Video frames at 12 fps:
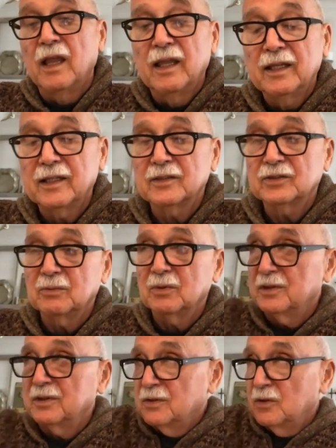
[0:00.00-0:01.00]
because there were
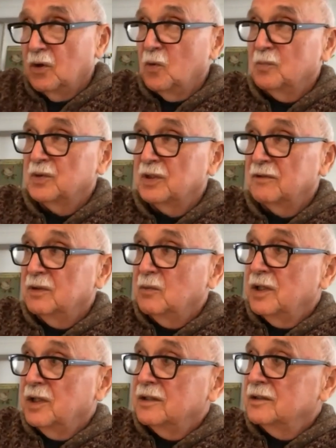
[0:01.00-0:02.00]
these gnomes
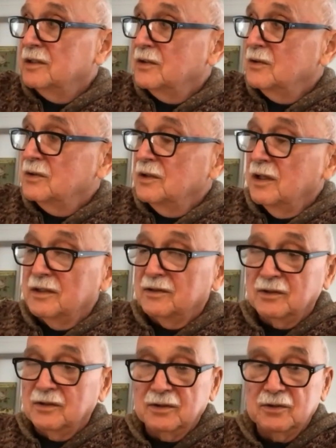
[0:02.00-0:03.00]
everywhere until you got
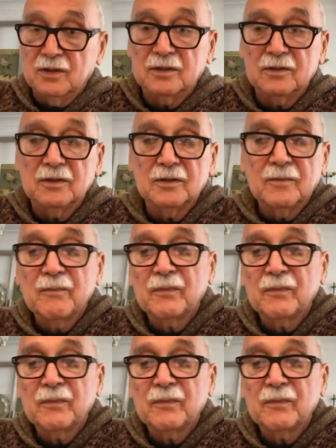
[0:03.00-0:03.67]
into the jungle.